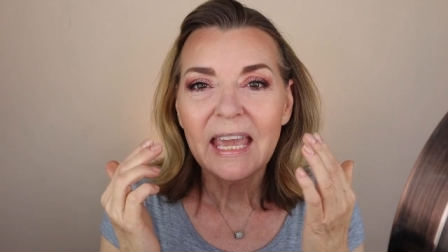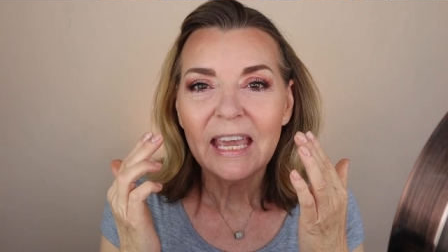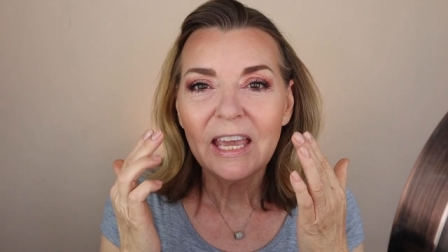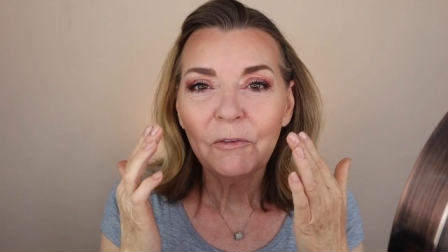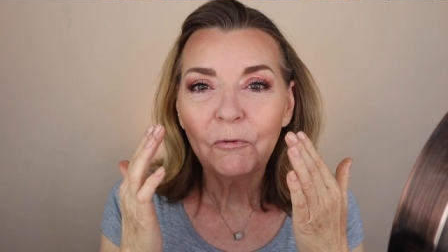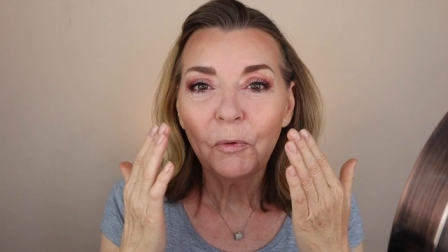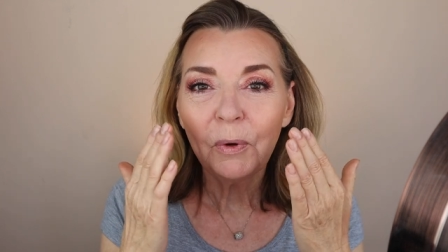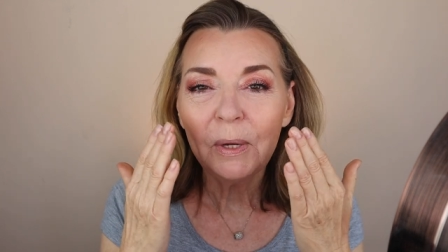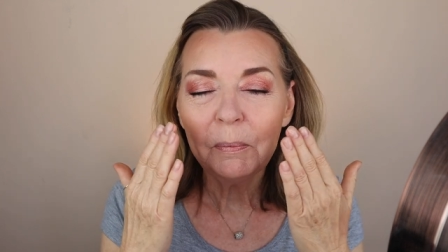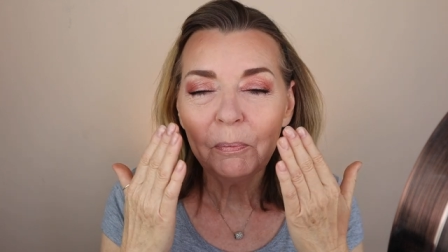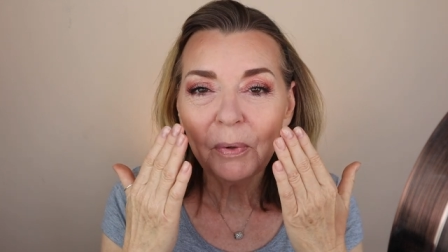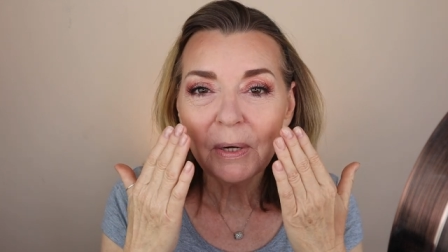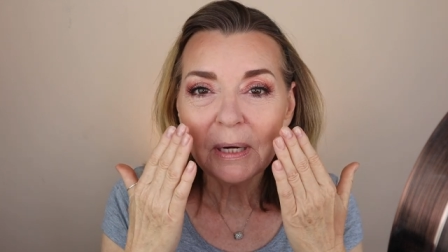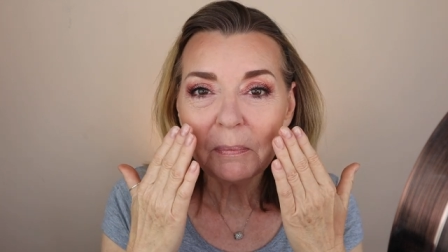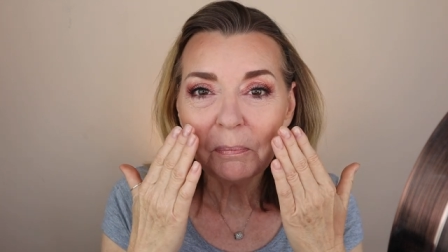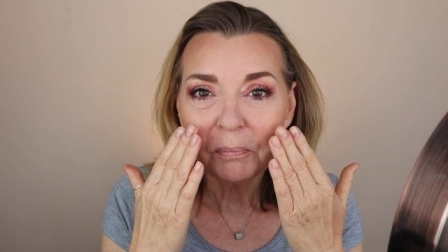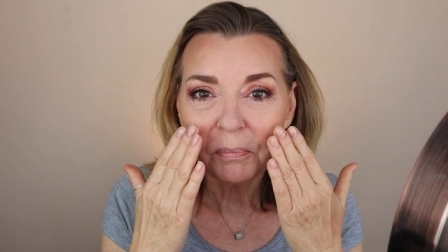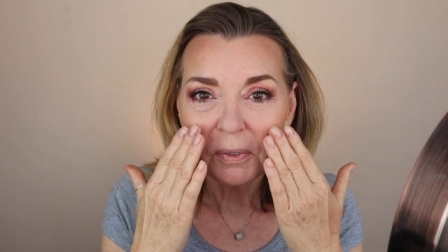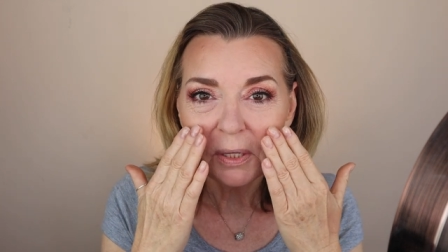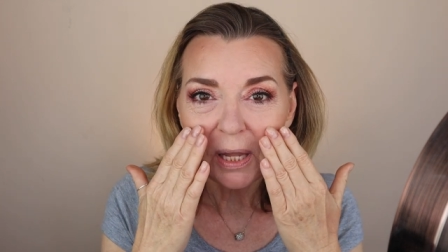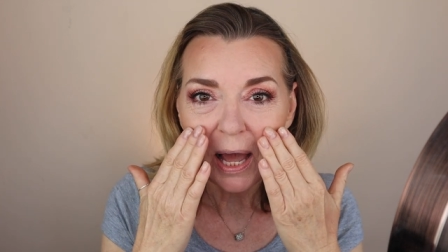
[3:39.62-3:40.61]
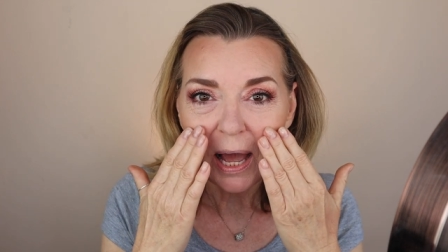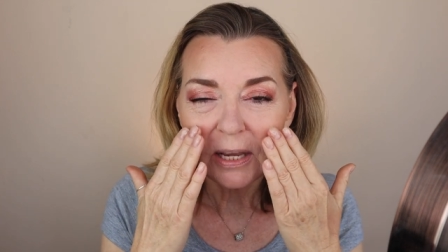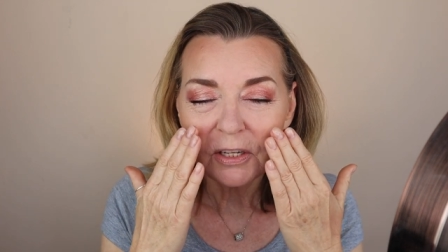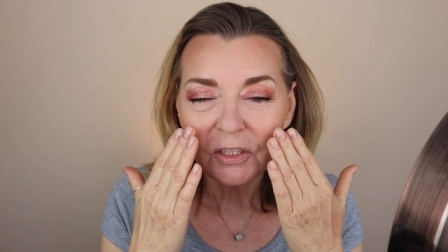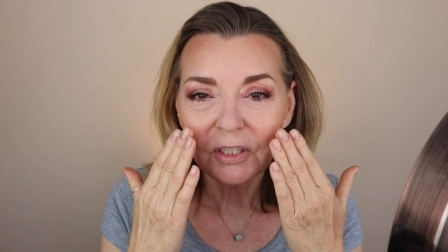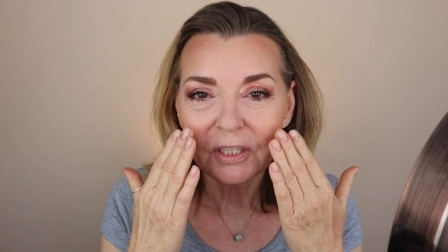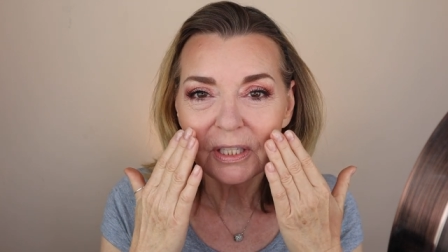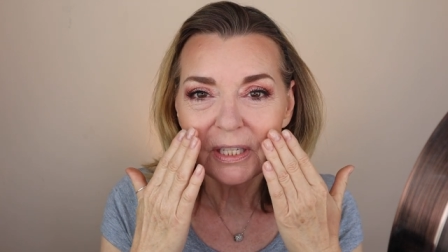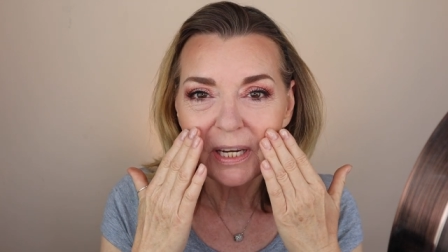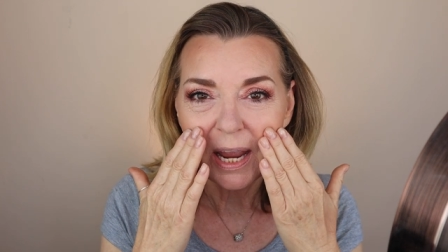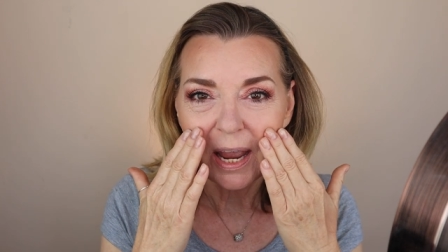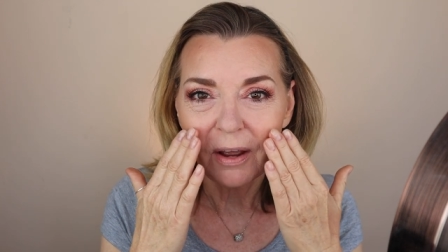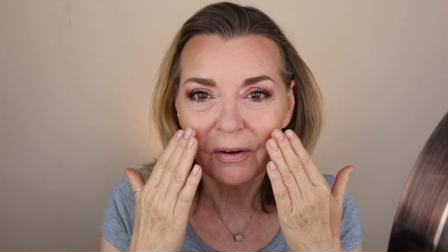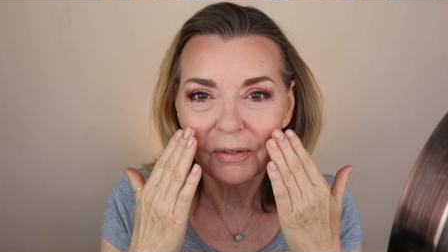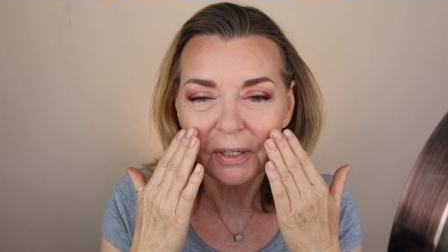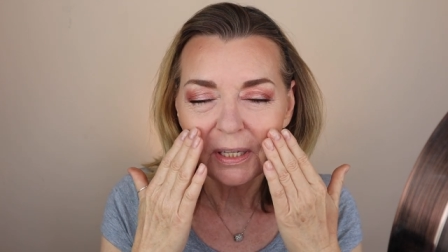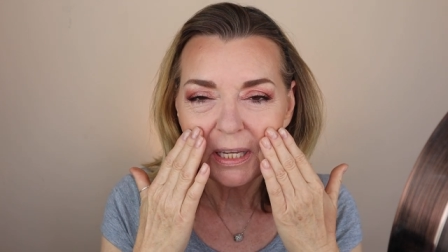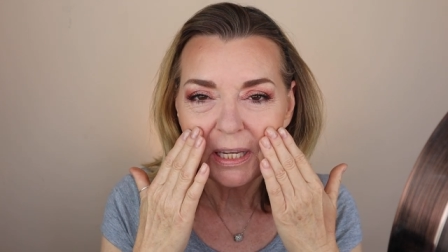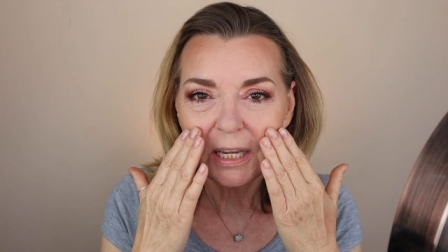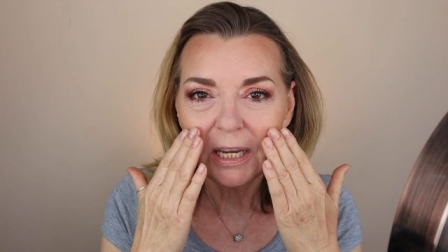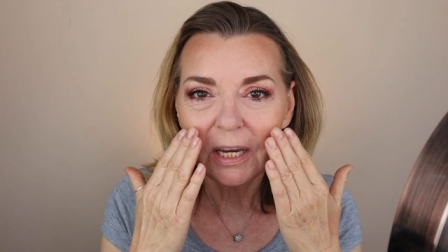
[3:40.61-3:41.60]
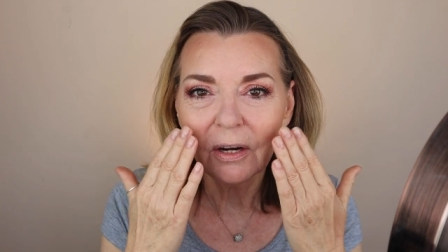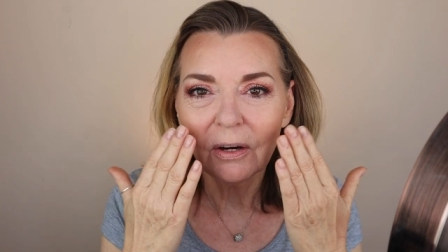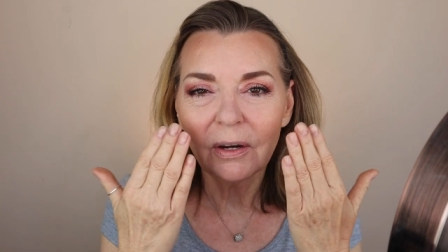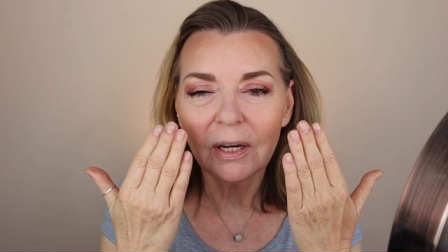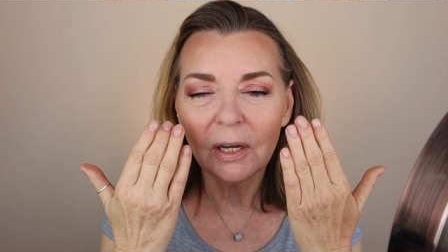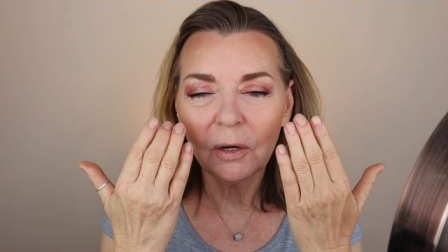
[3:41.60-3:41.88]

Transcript: If we put blush down here,